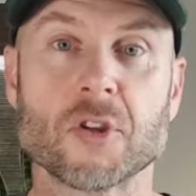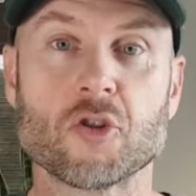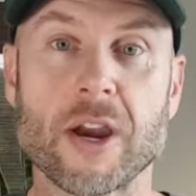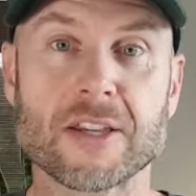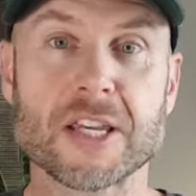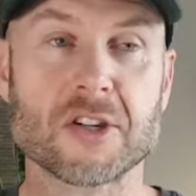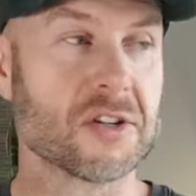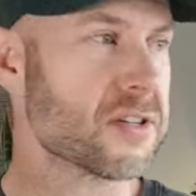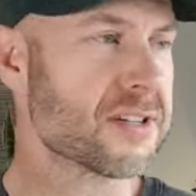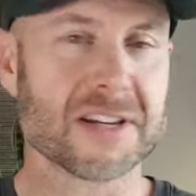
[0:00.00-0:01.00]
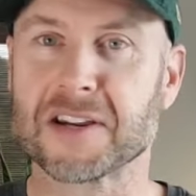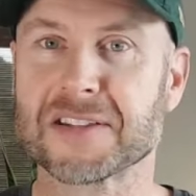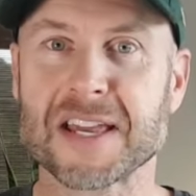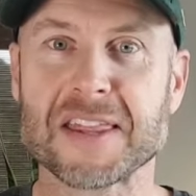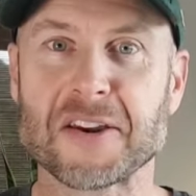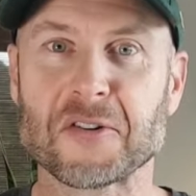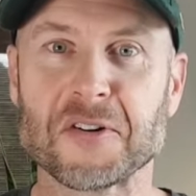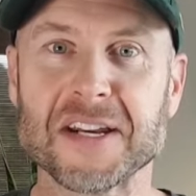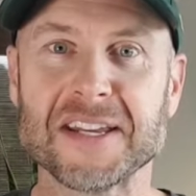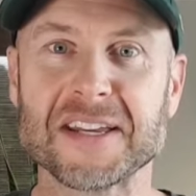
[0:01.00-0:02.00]
track sessions. Did I say that
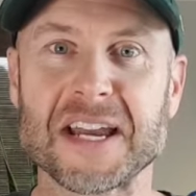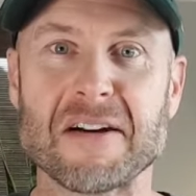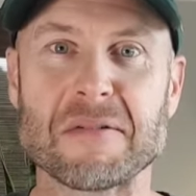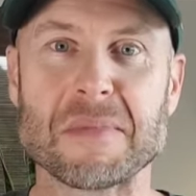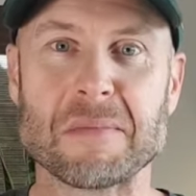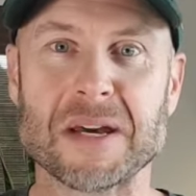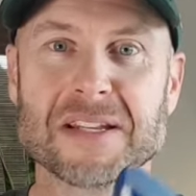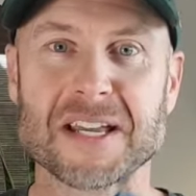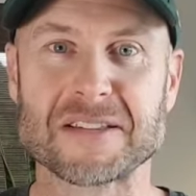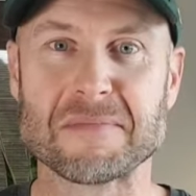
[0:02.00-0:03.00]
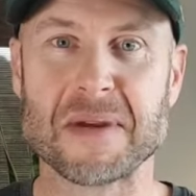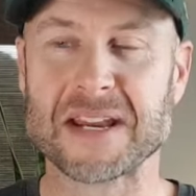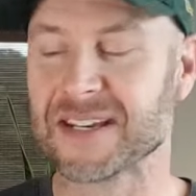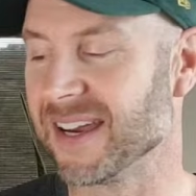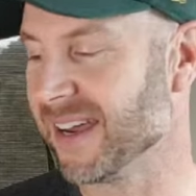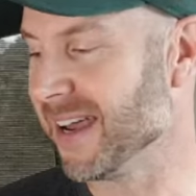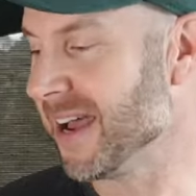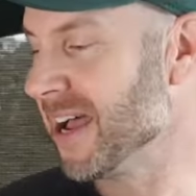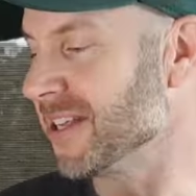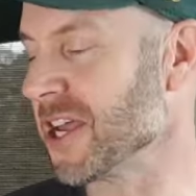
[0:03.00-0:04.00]
already? Can't remember. Doesn't matter.
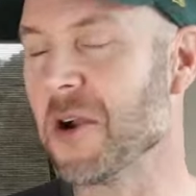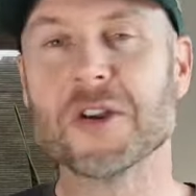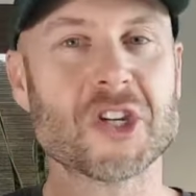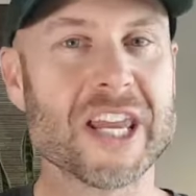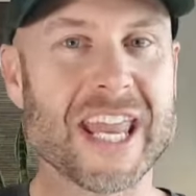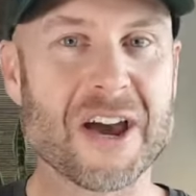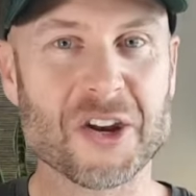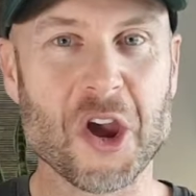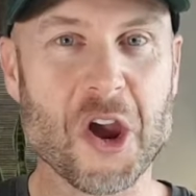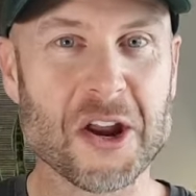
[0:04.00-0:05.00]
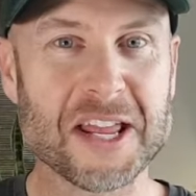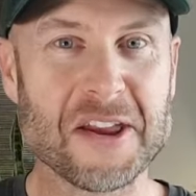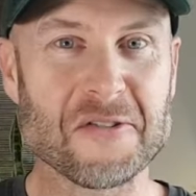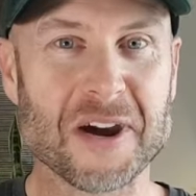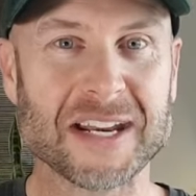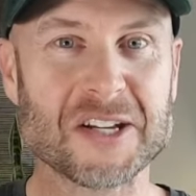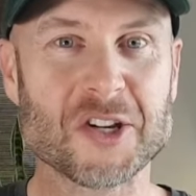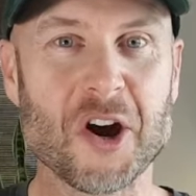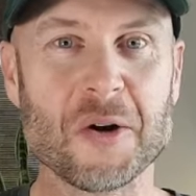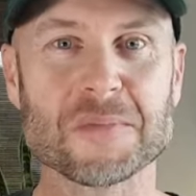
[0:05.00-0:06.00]
So check out early running
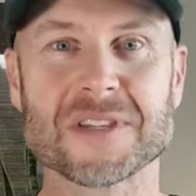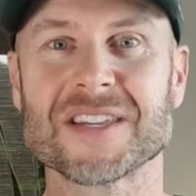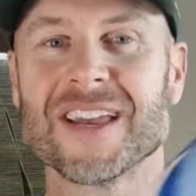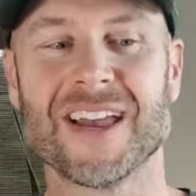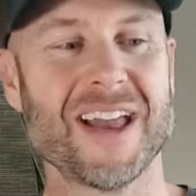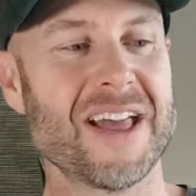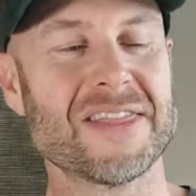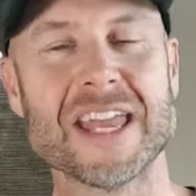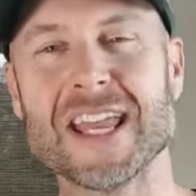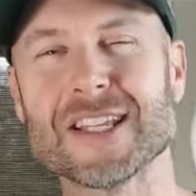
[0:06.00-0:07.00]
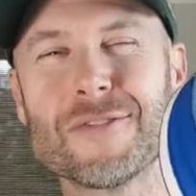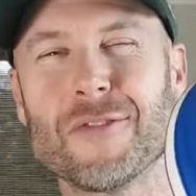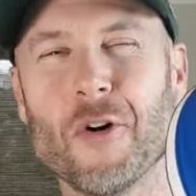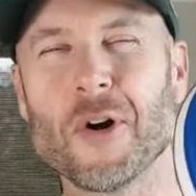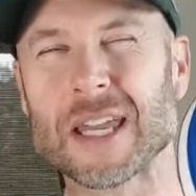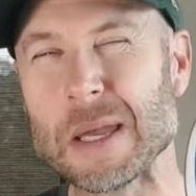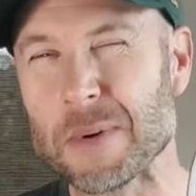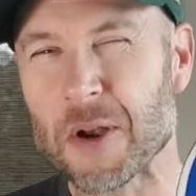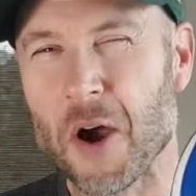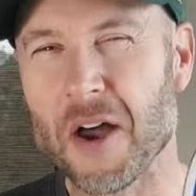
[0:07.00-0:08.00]
tops. The S4, keep
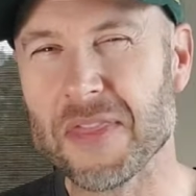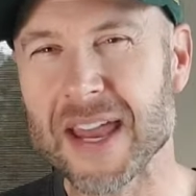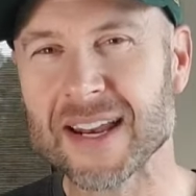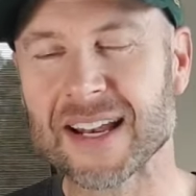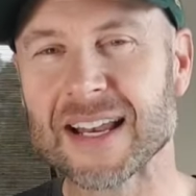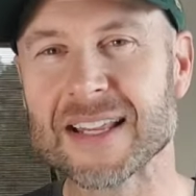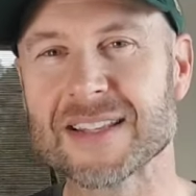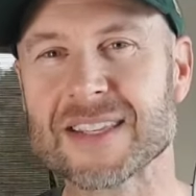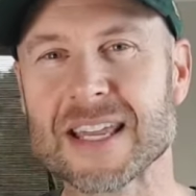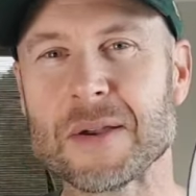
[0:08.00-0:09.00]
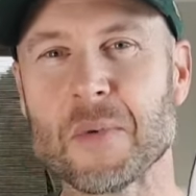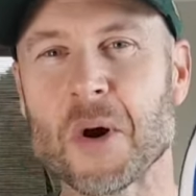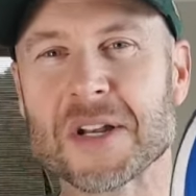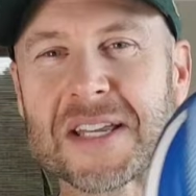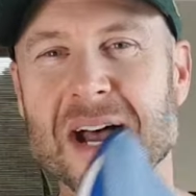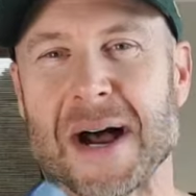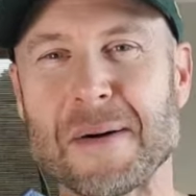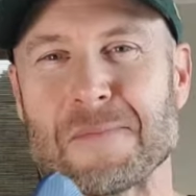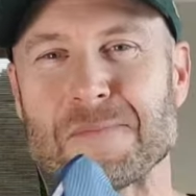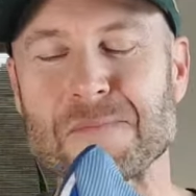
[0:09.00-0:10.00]
an eye on that. Let's see what
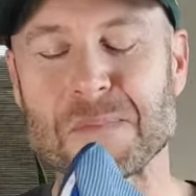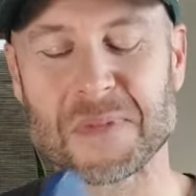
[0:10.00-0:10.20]
um,